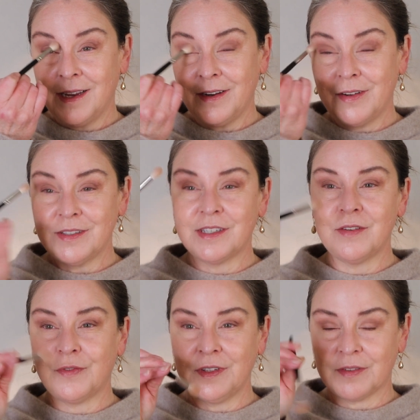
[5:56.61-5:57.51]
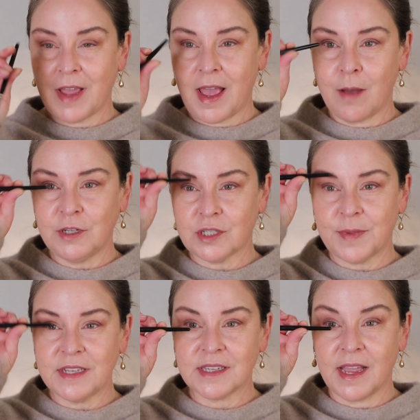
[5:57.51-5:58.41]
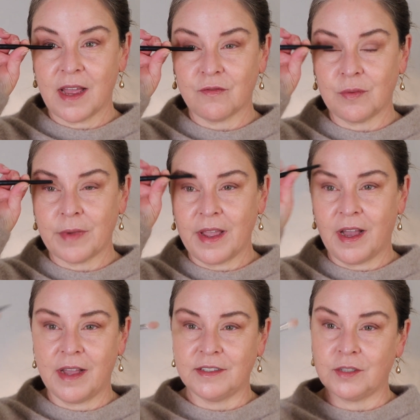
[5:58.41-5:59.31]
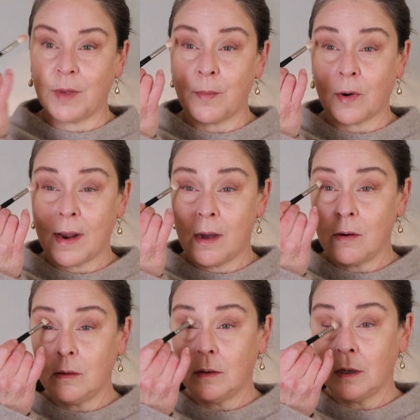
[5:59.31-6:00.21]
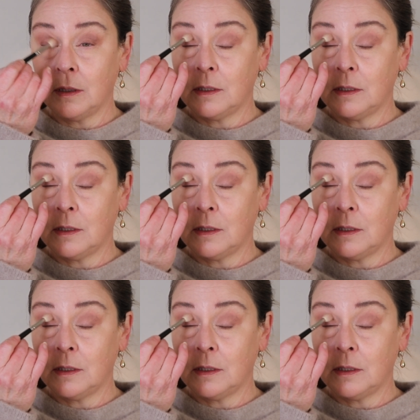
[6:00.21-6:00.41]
You know, it's different how much space I have from my eye to my brow on